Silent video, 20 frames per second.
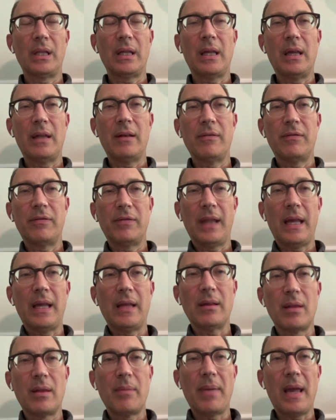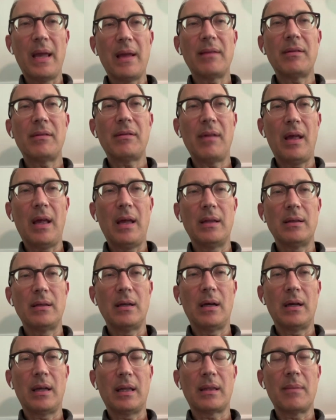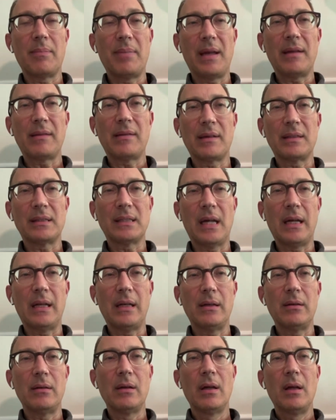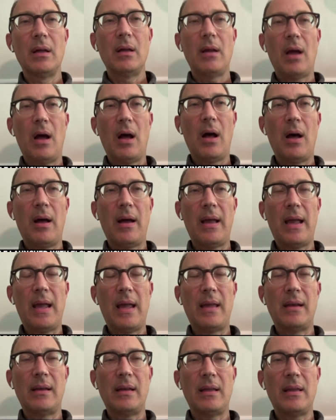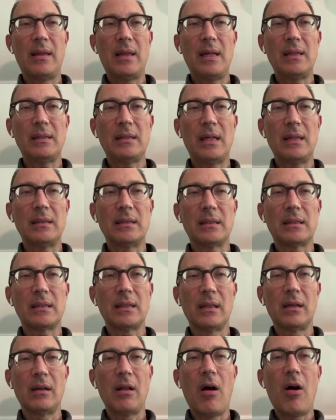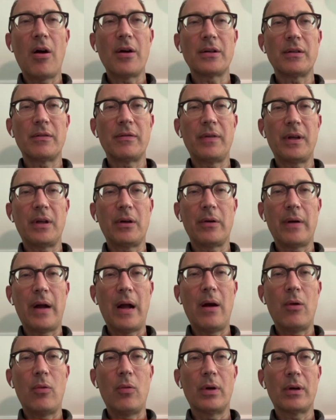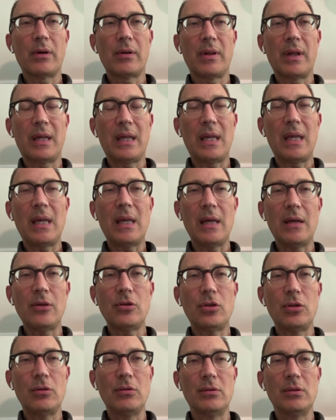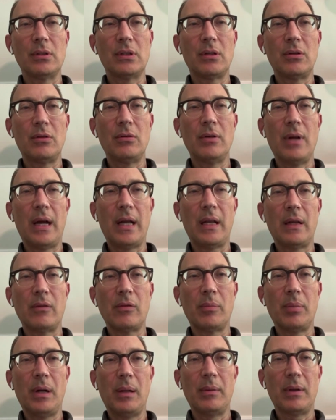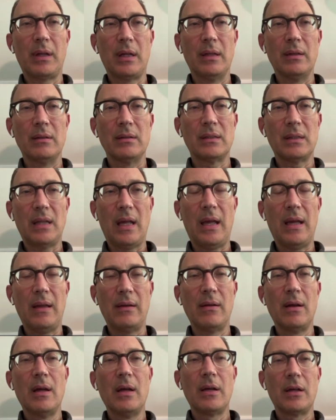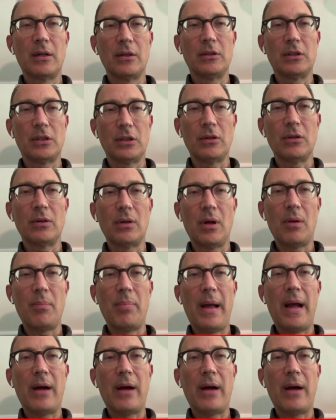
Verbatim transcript: really inflate the base and get the base excited And these days, it's a little hard to figure out what are the key issues uniting Republicans, and concern